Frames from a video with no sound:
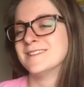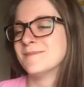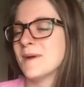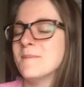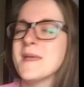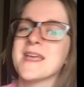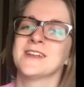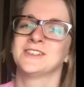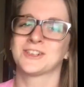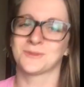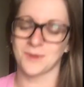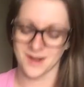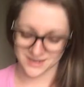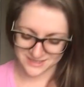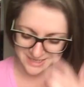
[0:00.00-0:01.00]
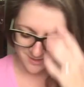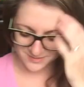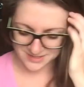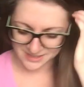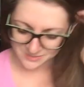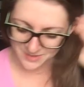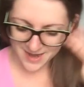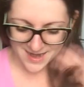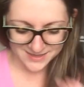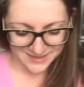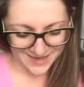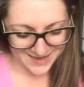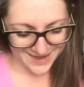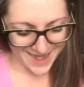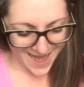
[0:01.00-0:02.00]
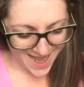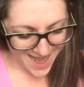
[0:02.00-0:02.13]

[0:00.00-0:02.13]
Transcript: My manager walks up, sees me acting like an